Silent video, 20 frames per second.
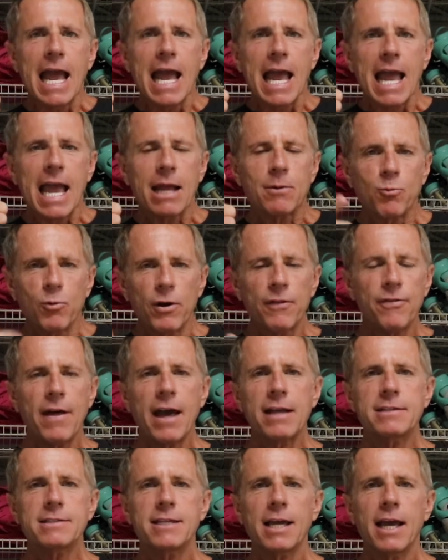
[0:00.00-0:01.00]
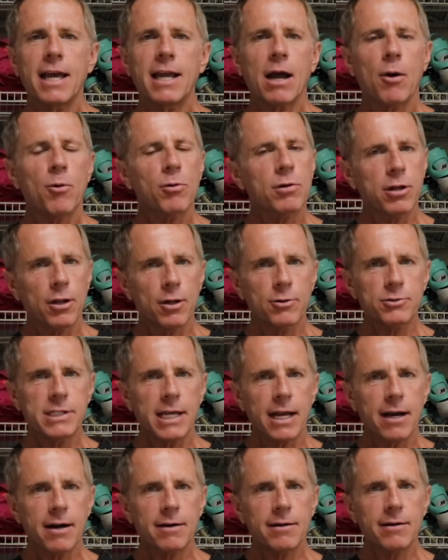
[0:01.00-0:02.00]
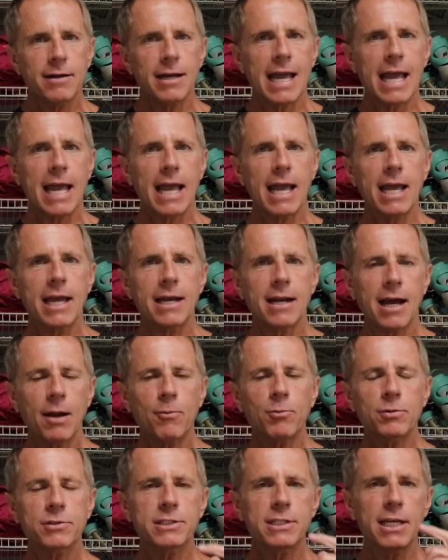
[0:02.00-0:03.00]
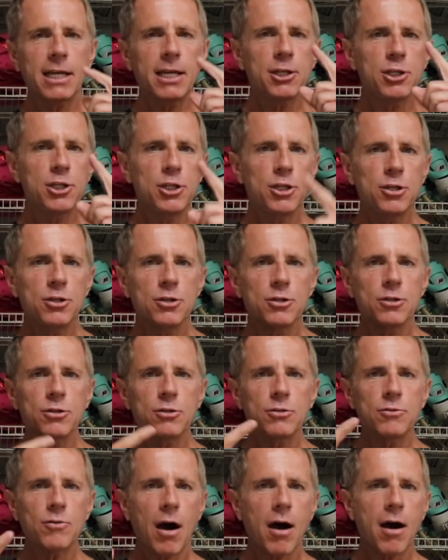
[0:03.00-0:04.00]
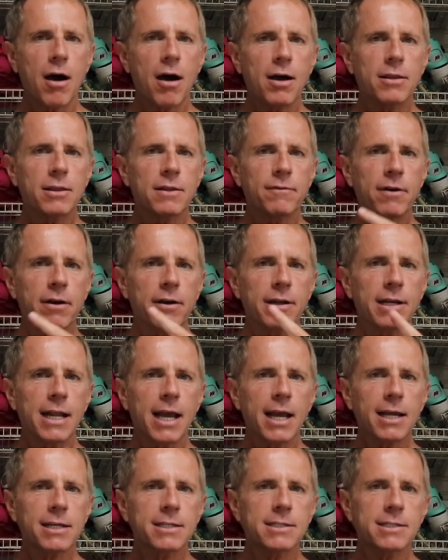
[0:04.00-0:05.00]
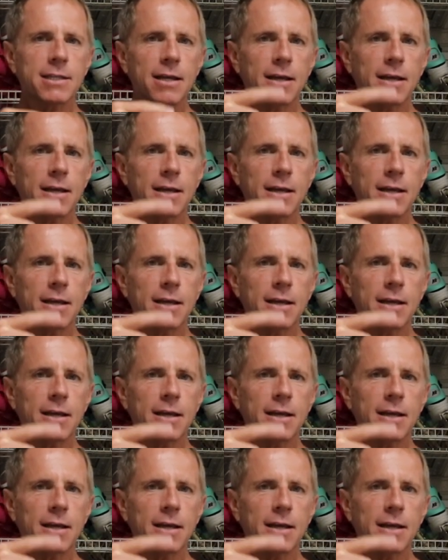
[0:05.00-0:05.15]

And with that said, I will close there, and I will see you on the very next